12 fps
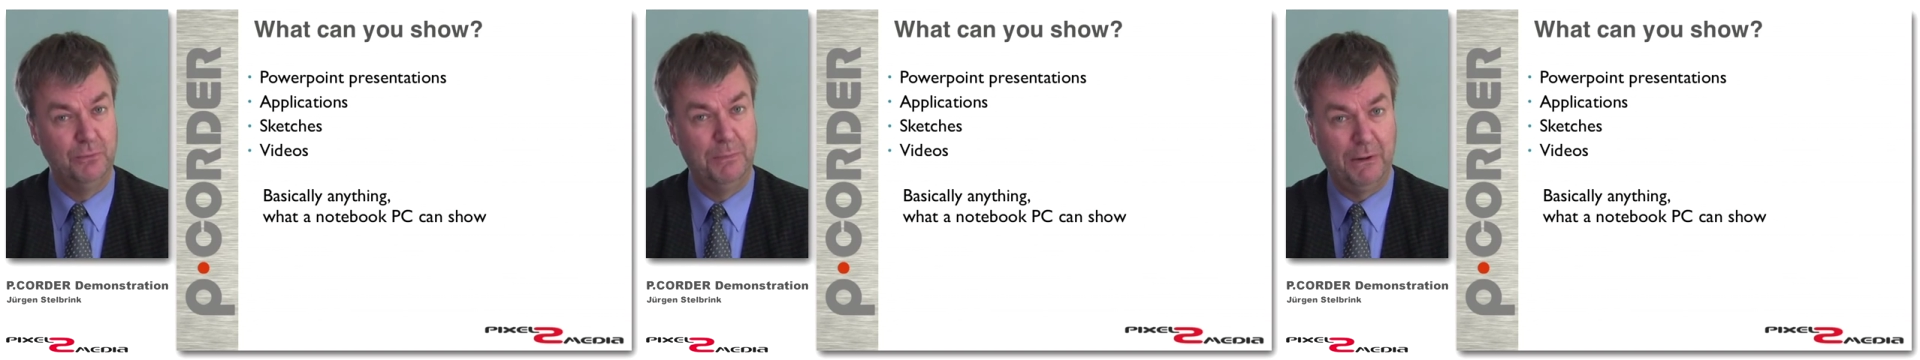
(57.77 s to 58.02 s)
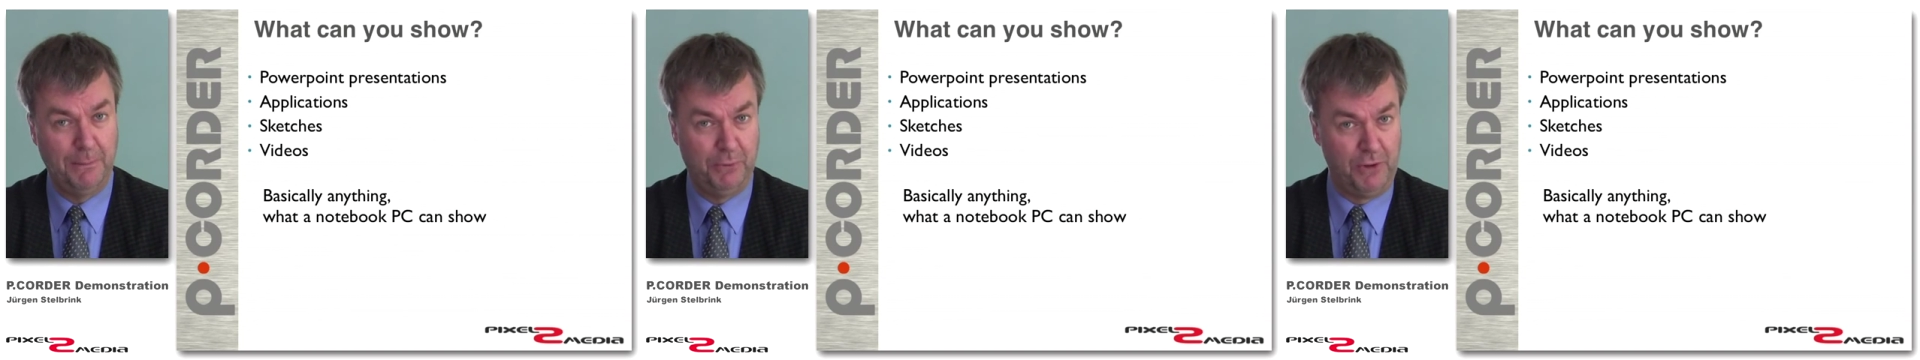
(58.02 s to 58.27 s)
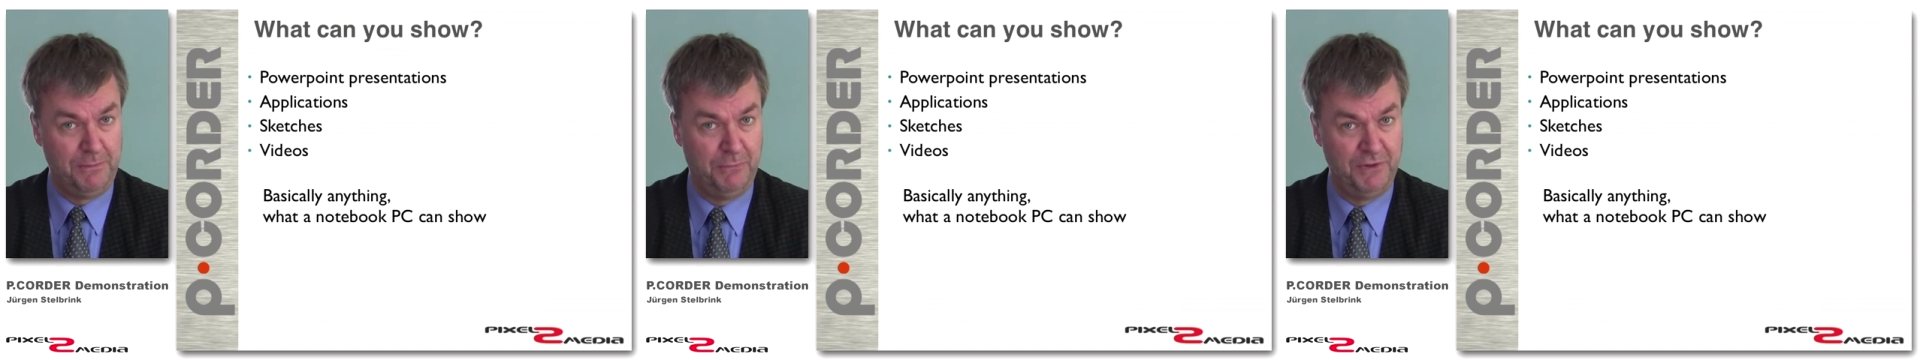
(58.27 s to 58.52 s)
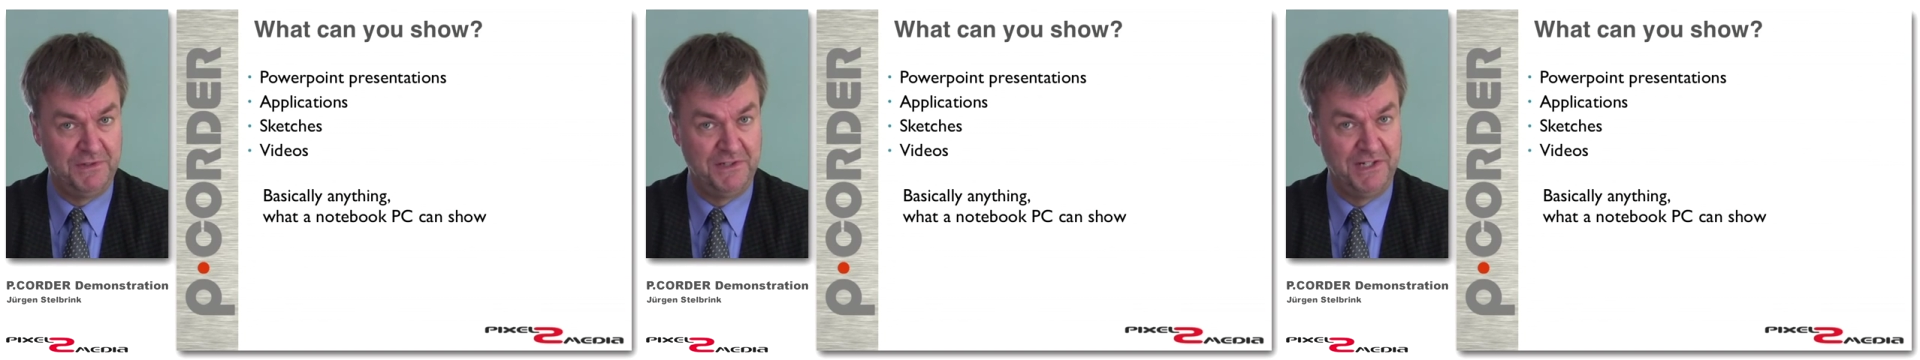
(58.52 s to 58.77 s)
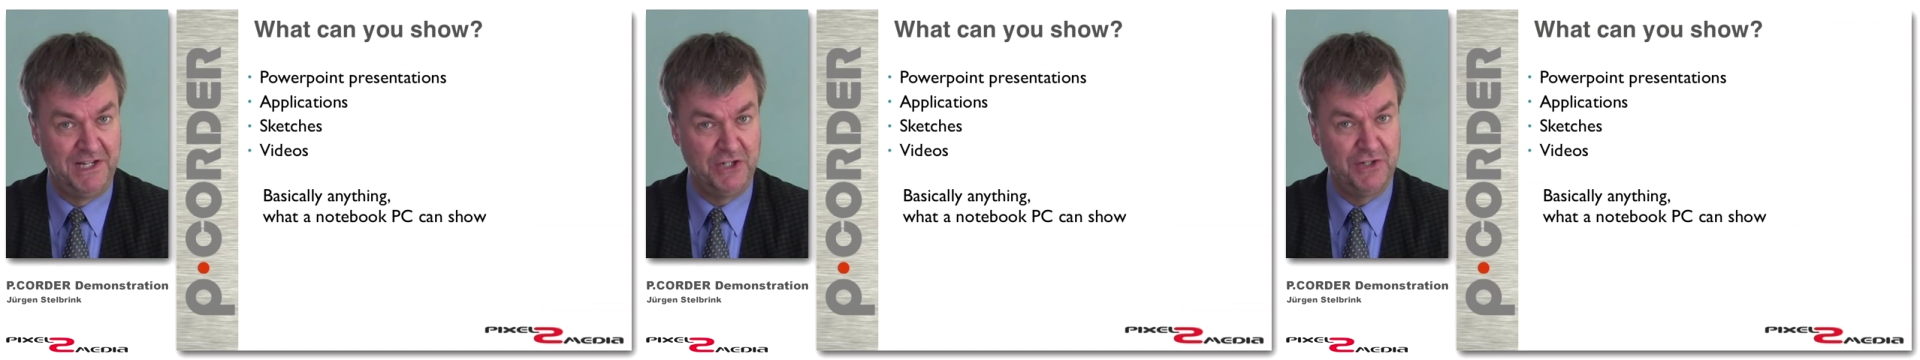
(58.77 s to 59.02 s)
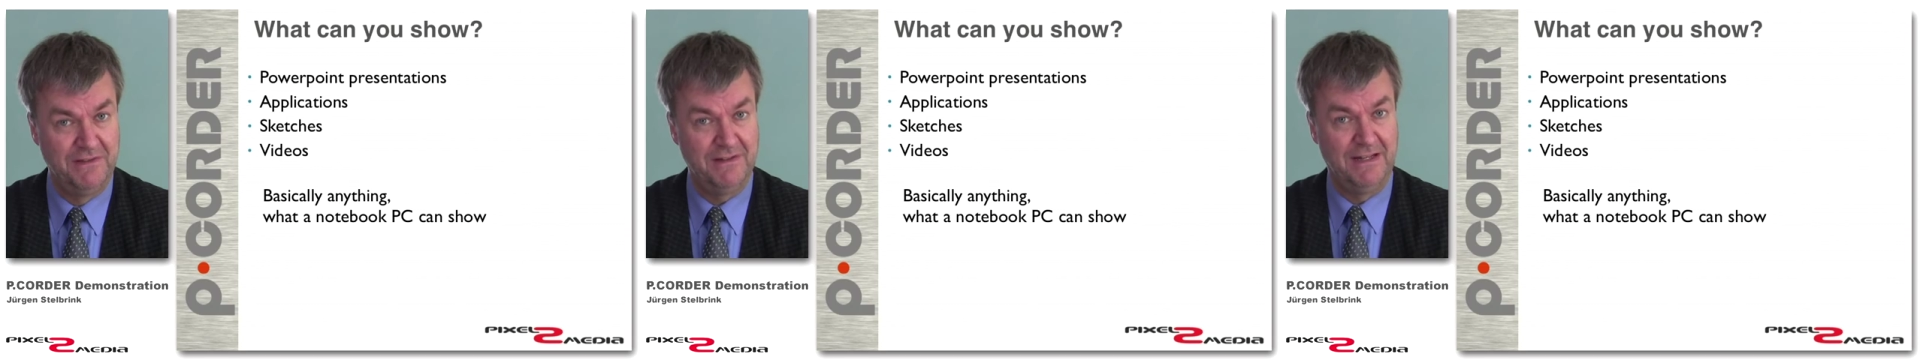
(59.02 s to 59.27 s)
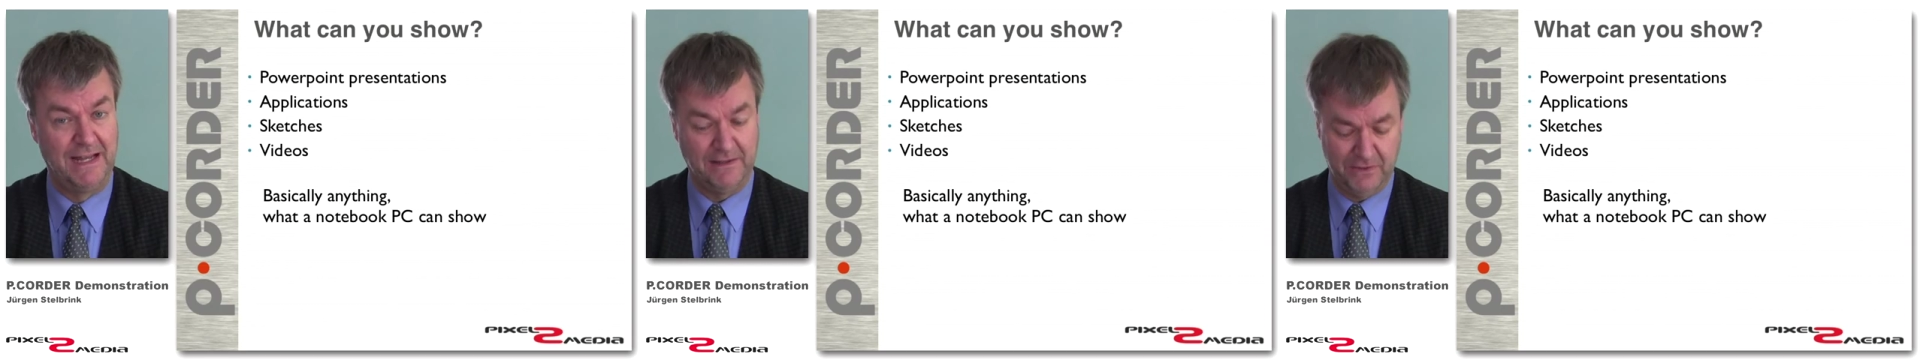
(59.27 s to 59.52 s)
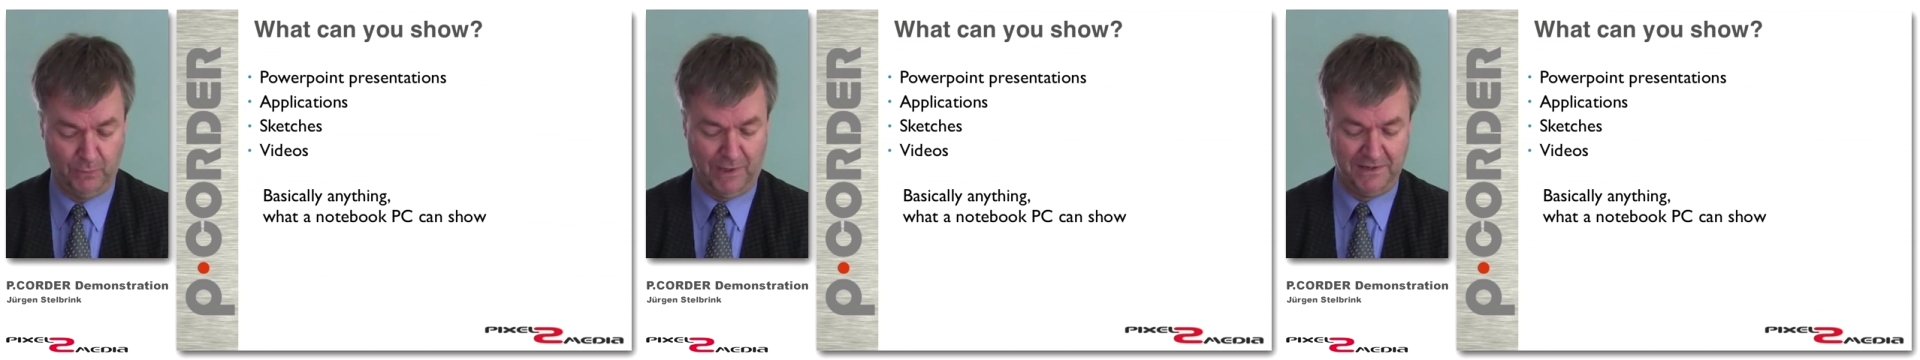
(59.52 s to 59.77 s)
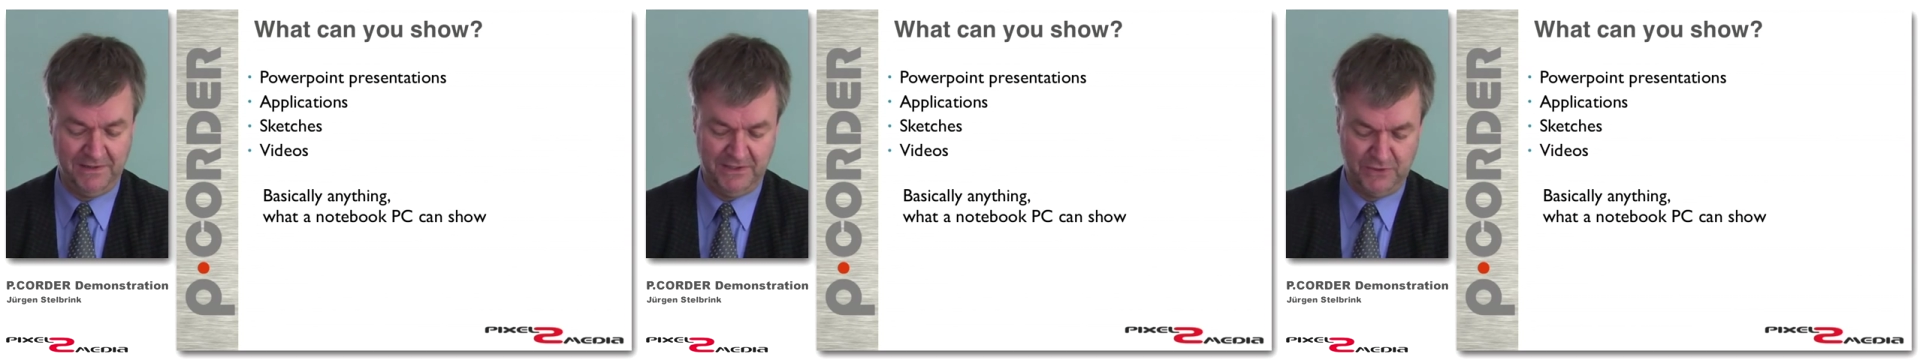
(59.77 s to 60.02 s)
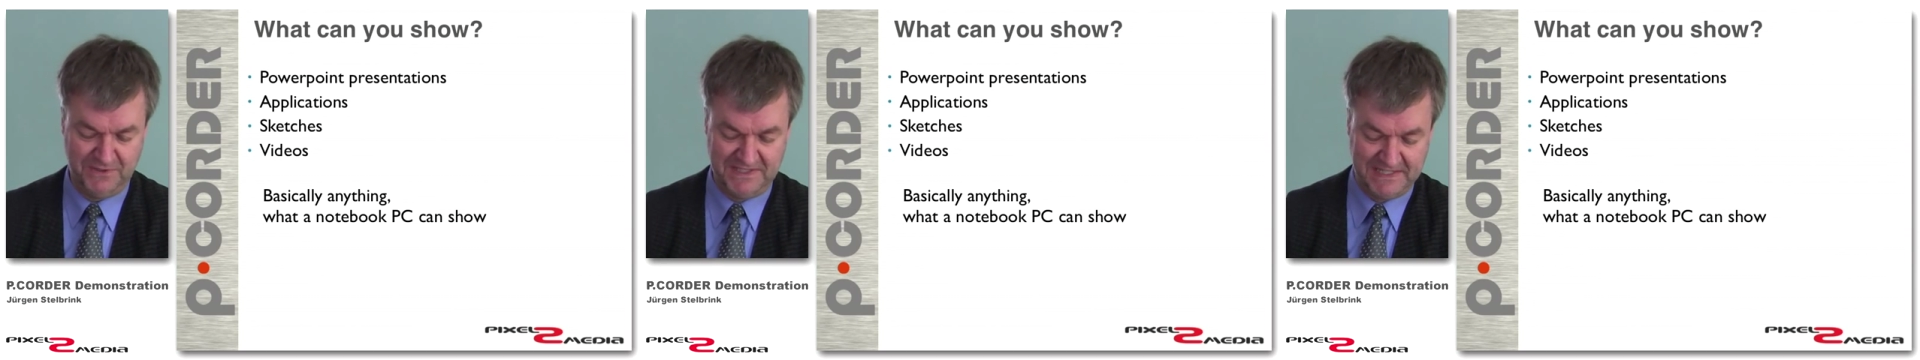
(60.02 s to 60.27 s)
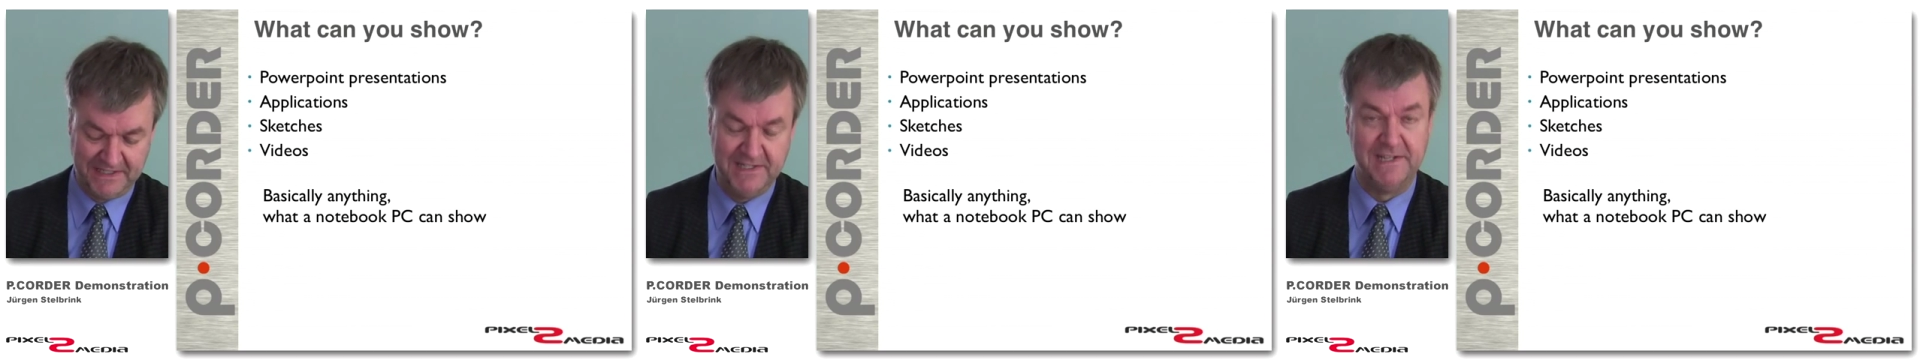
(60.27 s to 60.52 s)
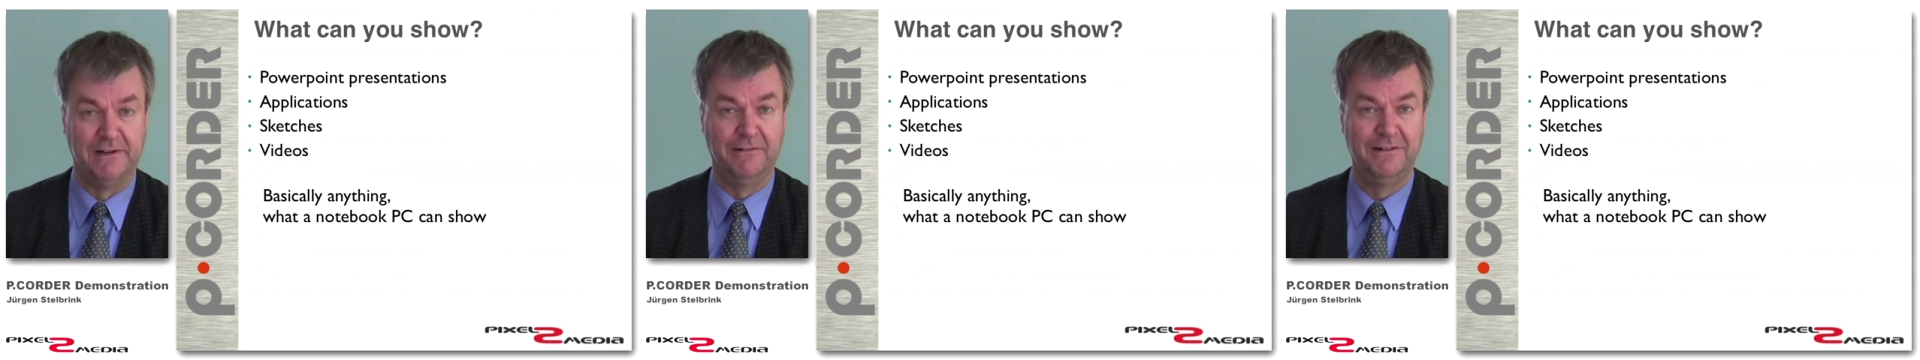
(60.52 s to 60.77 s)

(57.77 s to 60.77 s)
PowerPoint presentations like the one you're seeing here.